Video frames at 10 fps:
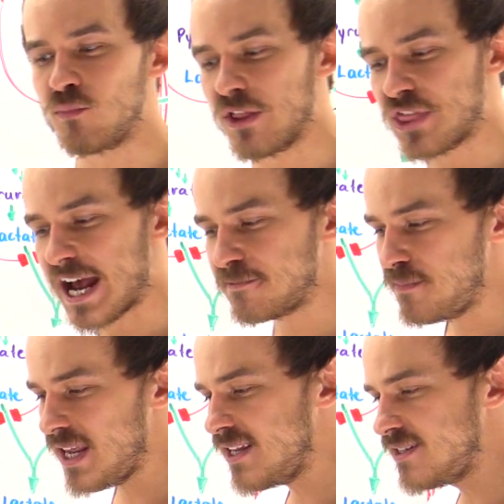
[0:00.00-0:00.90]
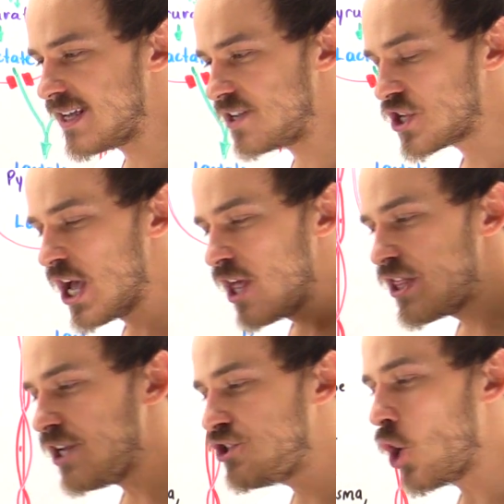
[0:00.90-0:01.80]
And what that means is
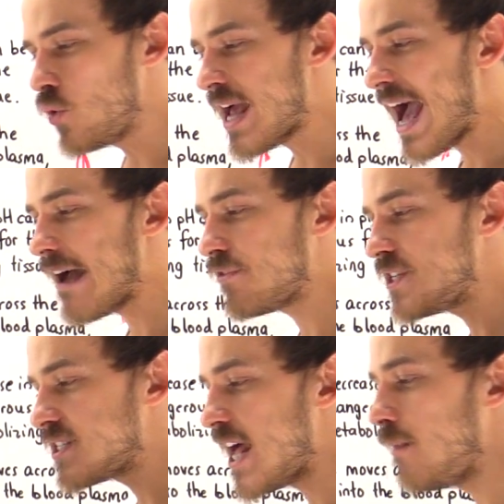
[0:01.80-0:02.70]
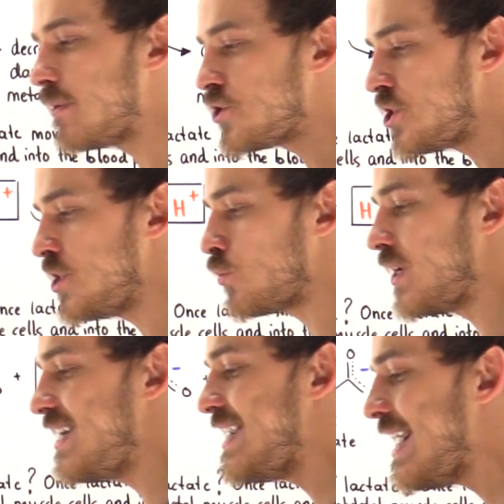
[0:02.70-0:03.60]
they don't have the cell
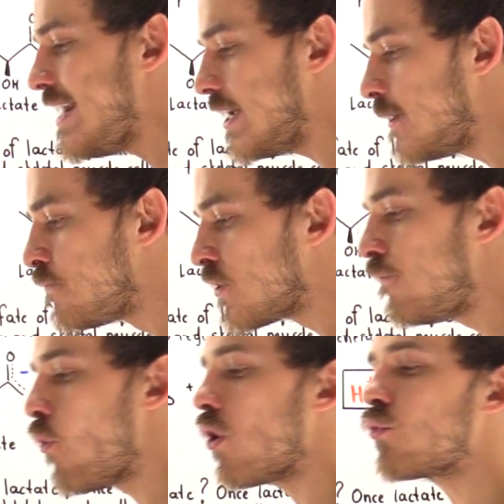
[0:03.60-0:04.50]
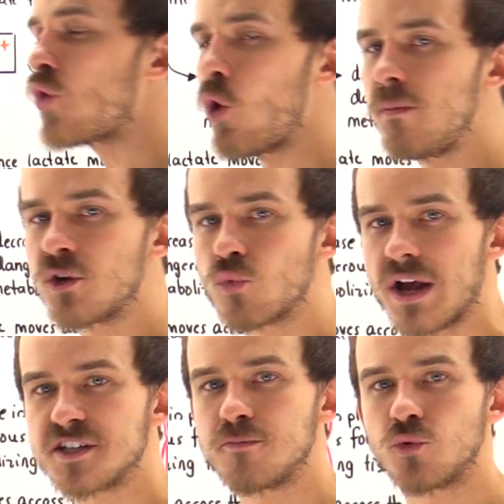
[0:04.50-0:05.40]
machinery needed for aerobic
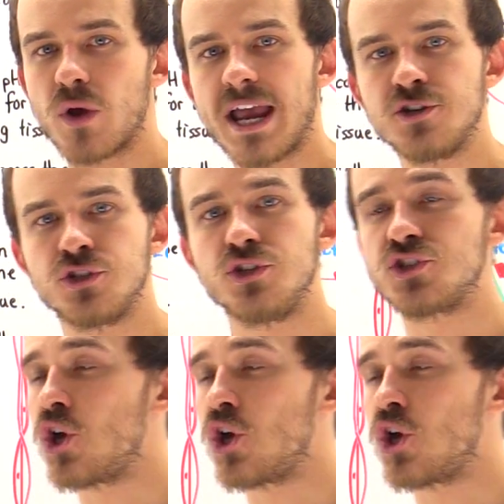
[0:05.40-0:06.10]
respiration.